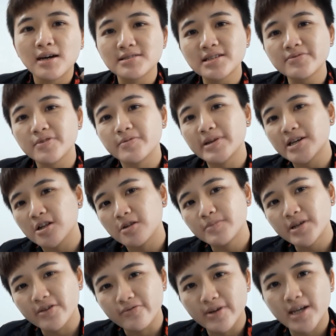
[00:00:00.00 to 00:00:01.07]
Aside from
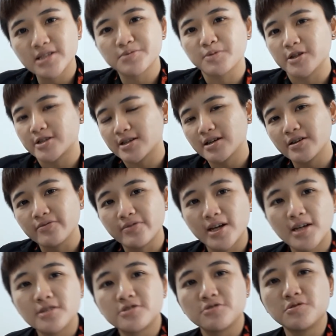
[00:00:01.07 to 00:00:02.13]
economic events, political events,